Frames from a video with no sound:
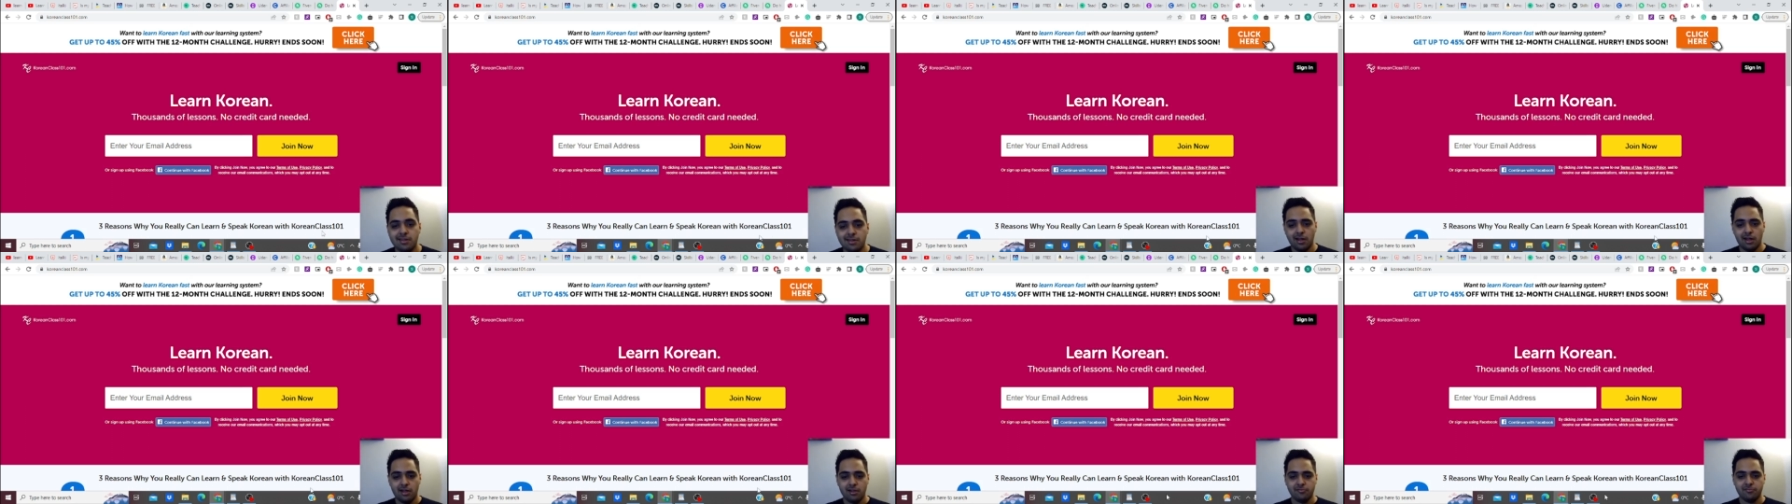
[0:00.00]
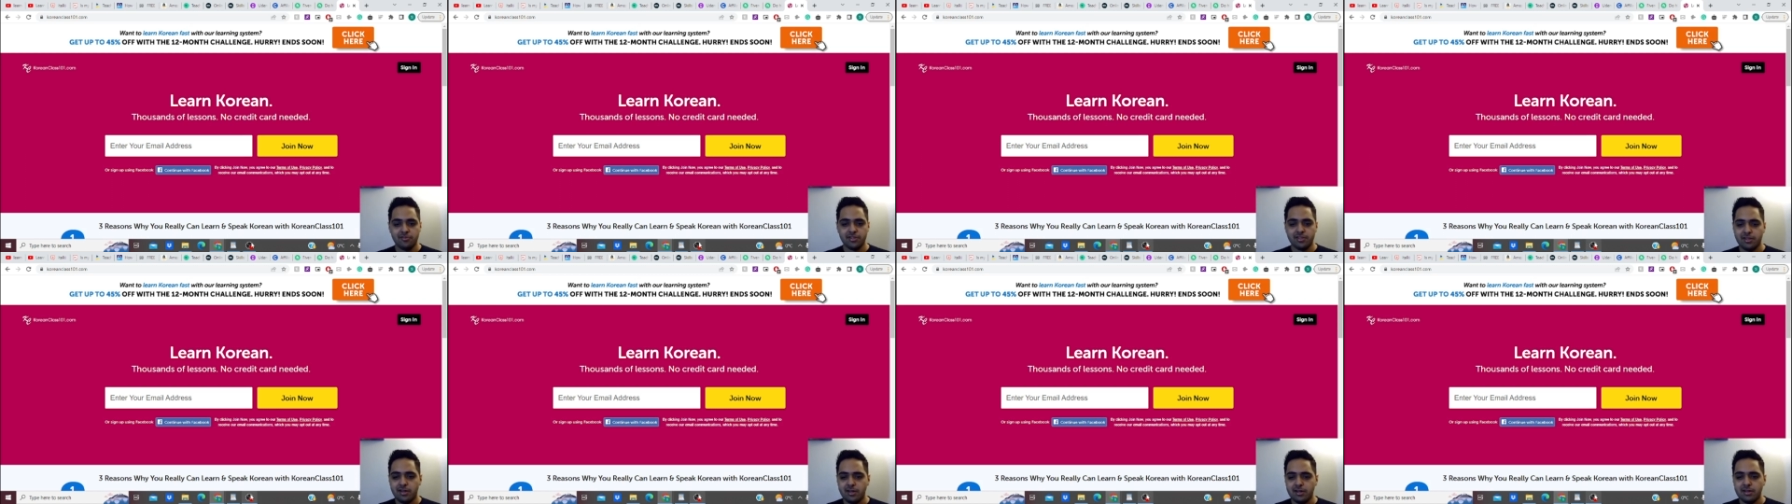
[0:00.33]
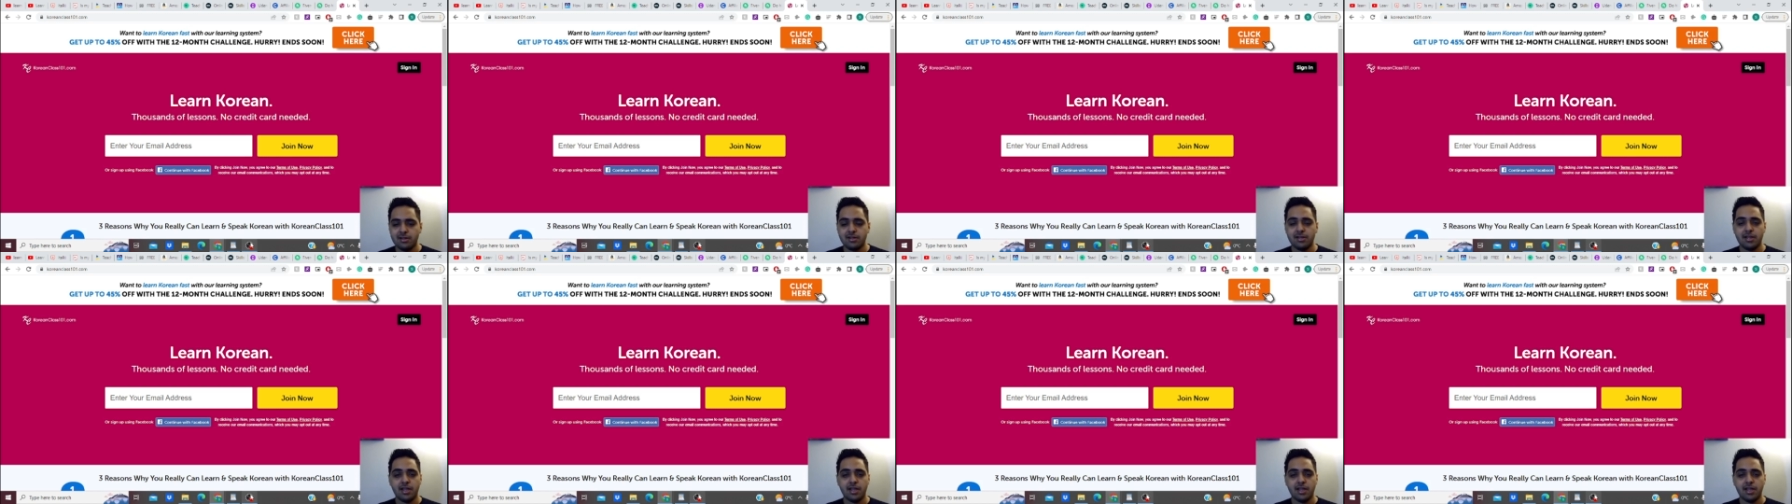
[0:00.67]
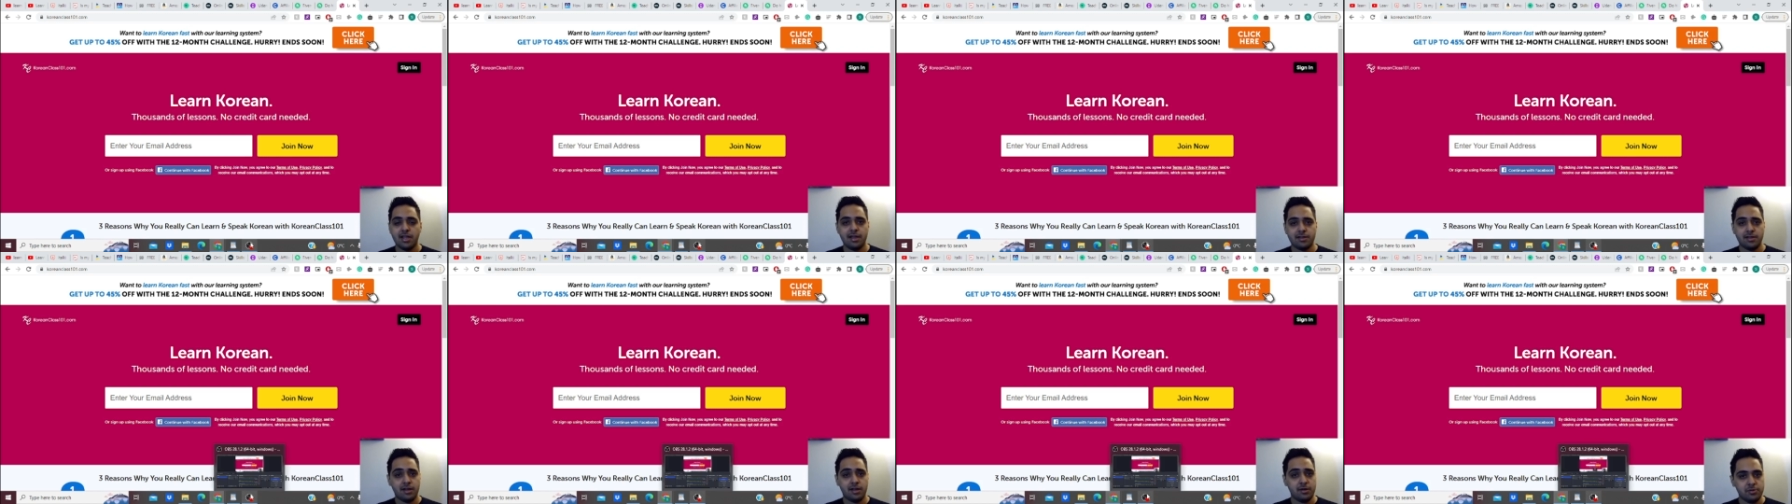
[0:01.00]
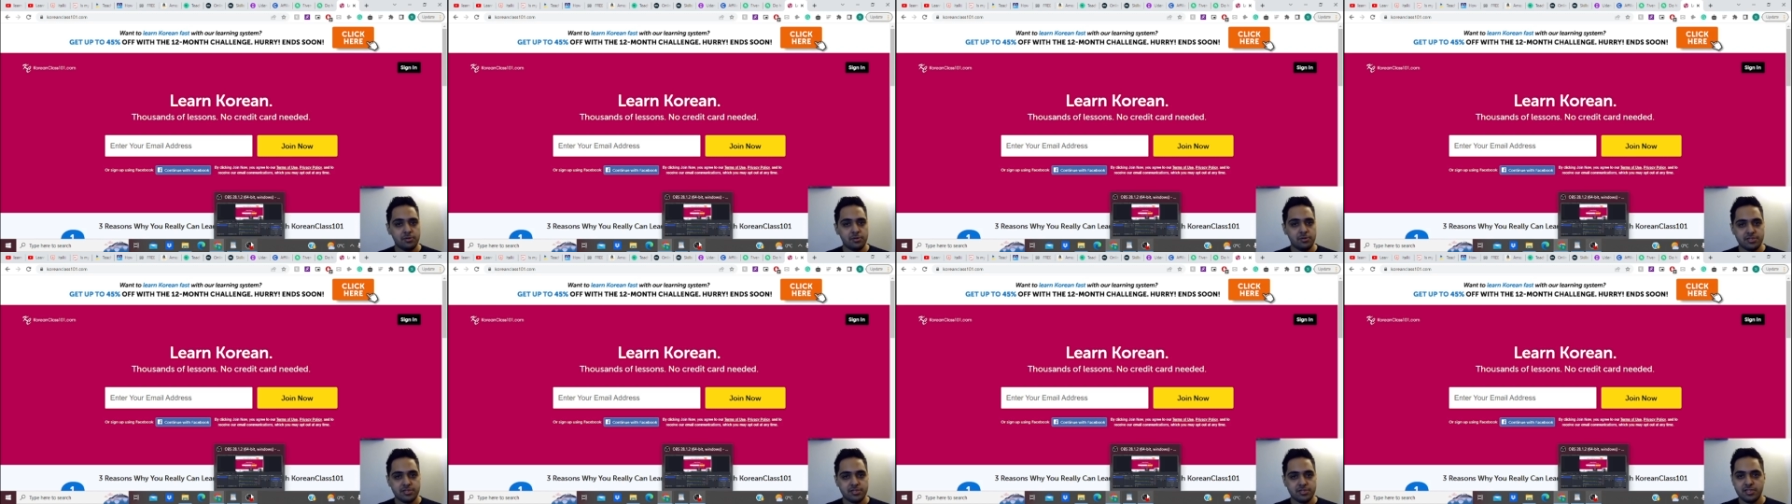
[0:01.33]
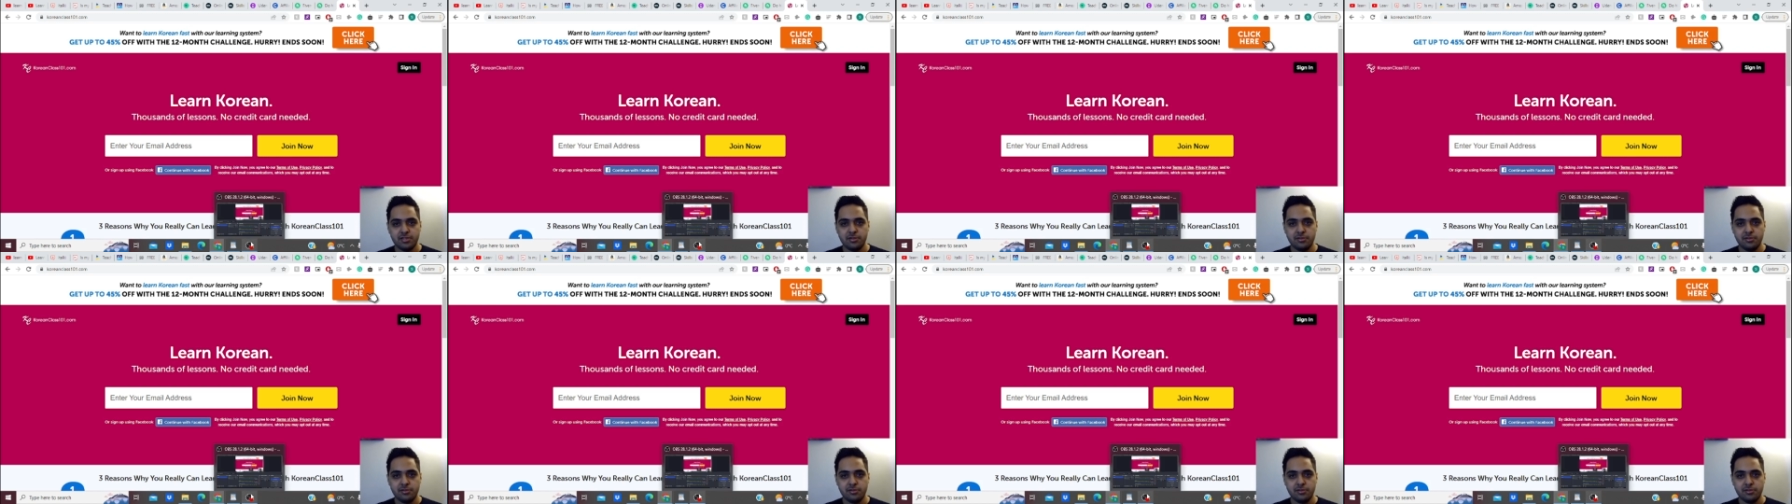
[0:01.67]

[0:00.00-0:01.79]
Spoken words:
alvida, and I will see